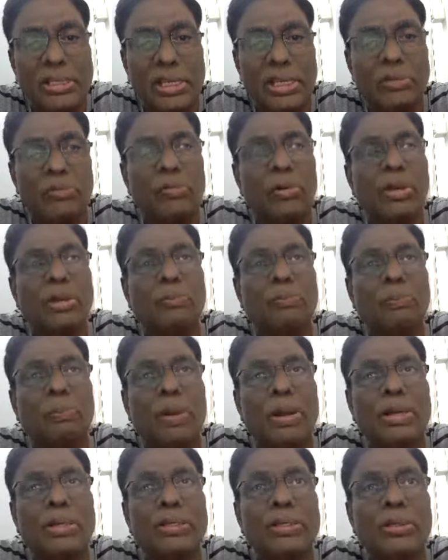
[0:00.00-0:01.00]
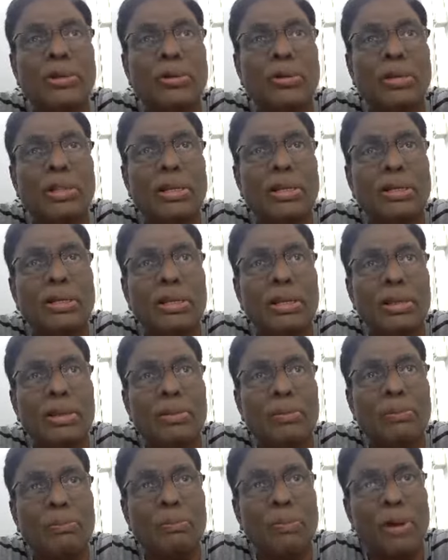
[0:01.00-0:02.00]
in one particular
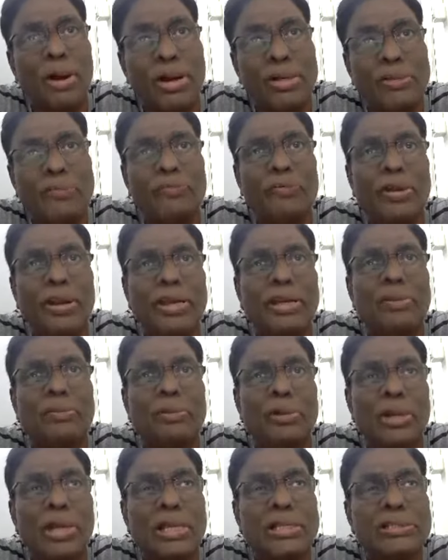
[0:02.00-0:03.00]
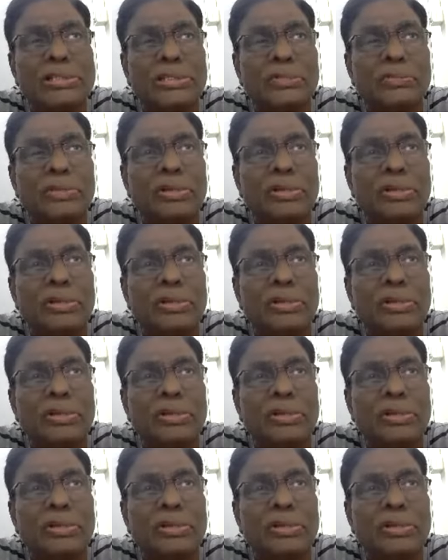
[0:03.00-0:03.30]
modified amino acid.